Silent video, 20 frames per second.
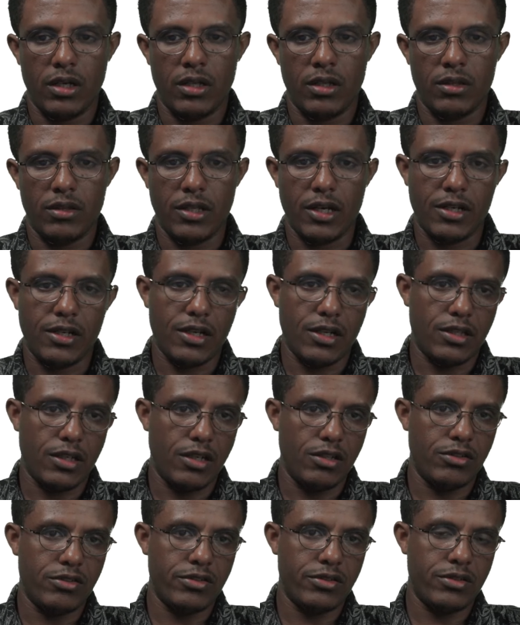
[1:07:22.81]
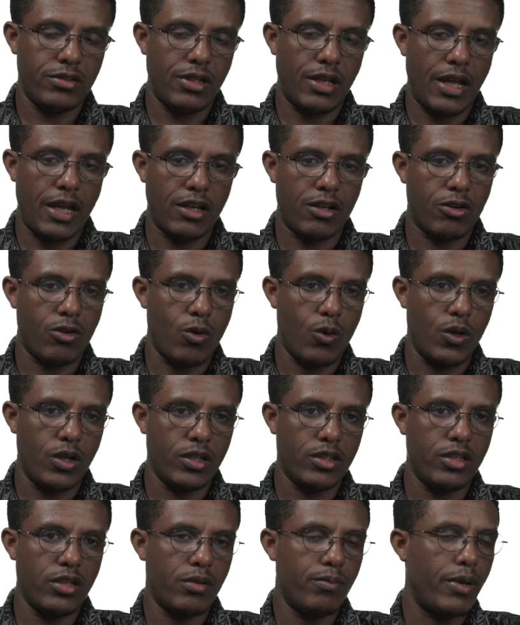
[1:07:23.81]
that data is like
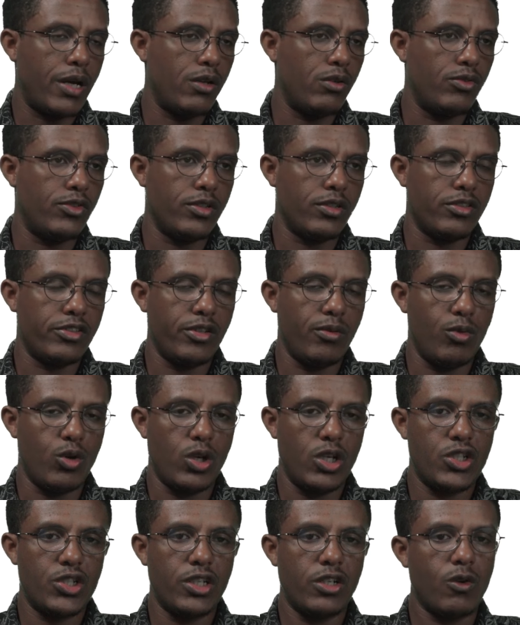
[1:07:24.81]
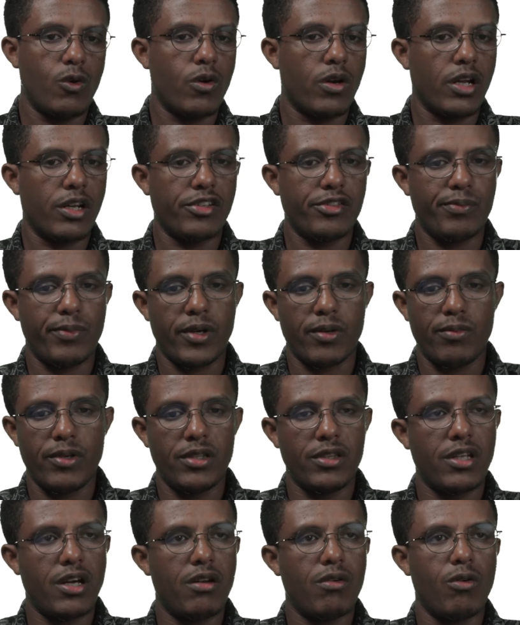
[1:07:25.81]
collected by using simulation or
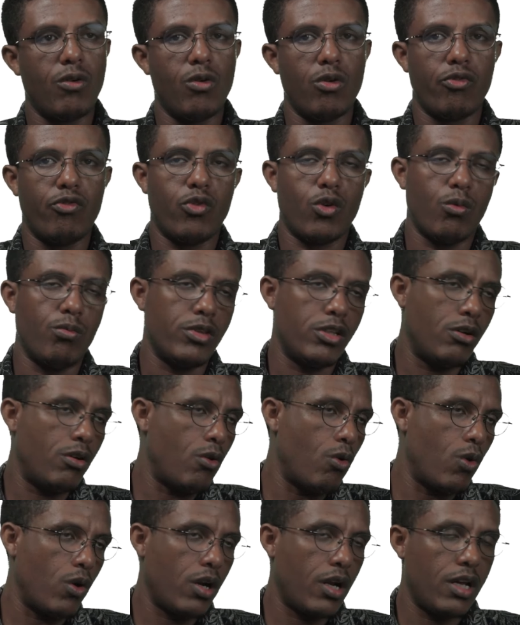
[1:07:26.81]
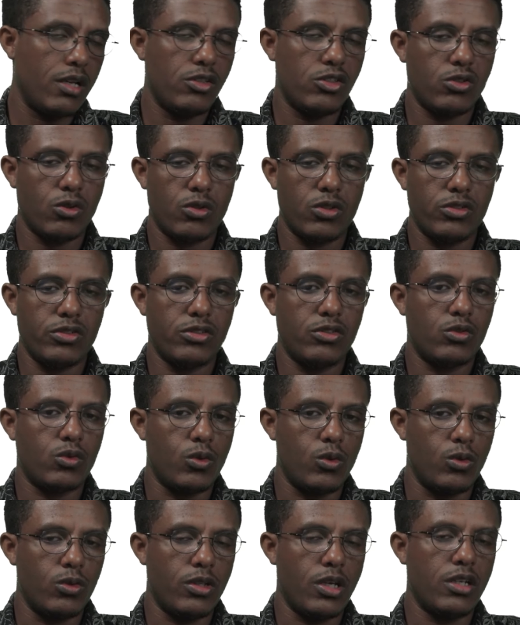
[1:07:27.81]
experimental or from the online sources.
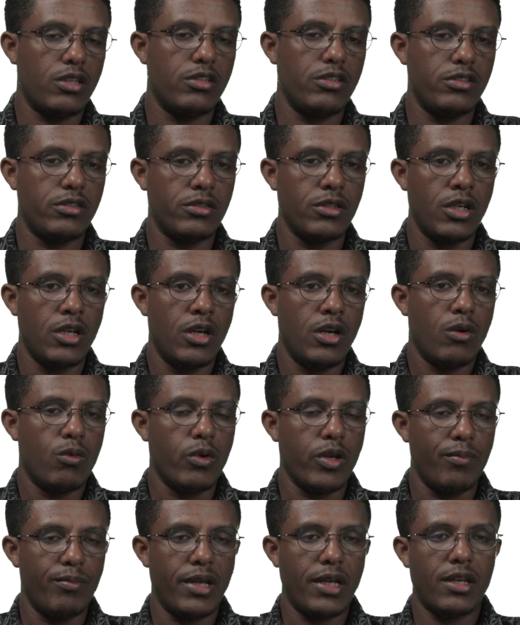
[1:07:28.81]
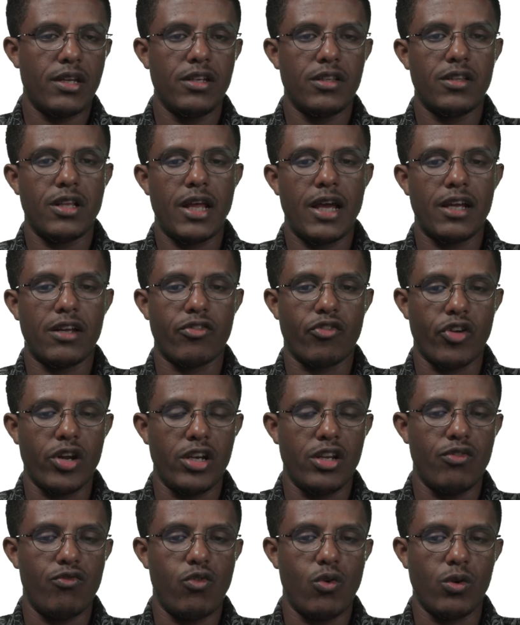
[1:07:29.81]
So that is, we make it like
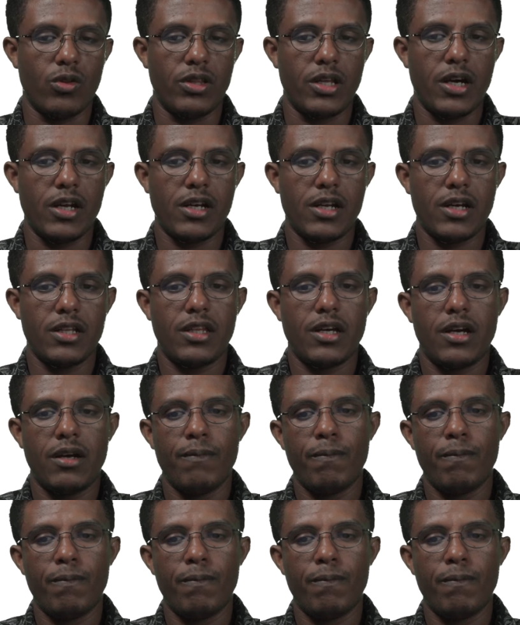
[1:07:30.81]
ready for that data.